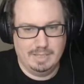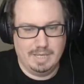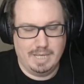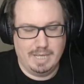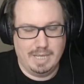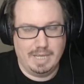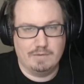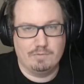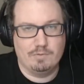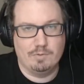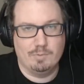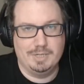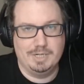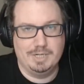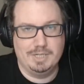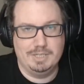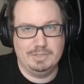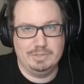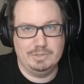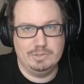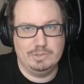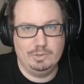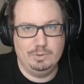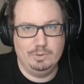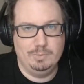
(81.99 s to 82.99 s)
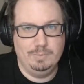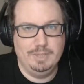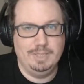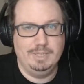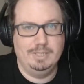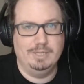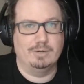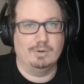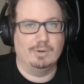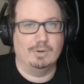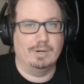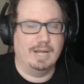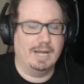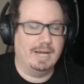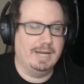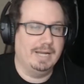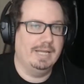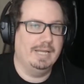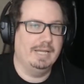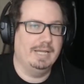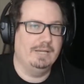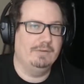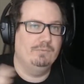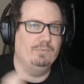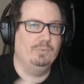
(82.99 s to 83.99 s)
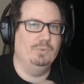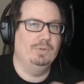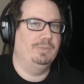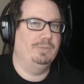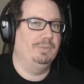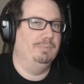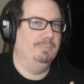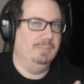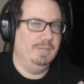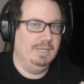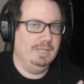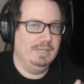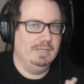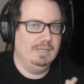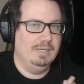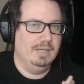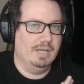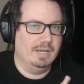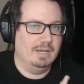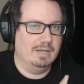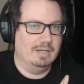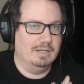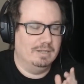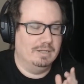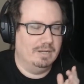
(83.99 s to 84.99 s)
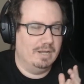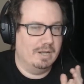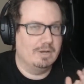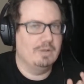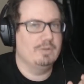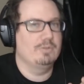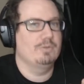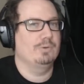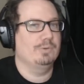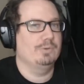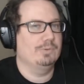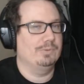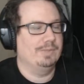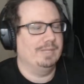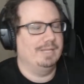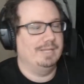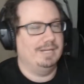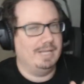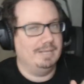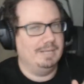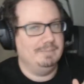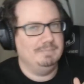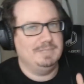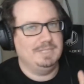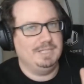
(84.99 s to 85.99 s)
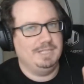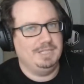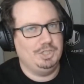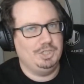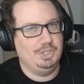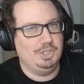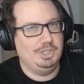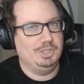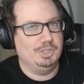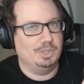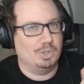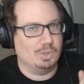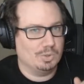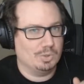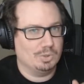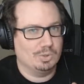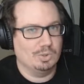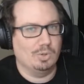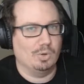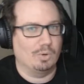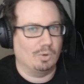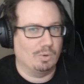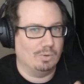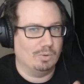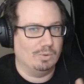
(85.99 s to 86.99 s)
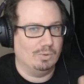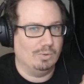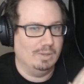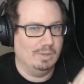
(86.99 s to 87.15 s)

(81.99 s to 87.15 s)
Hey everybody, Zuby here, and I have with me none other than MTGNerdGirl.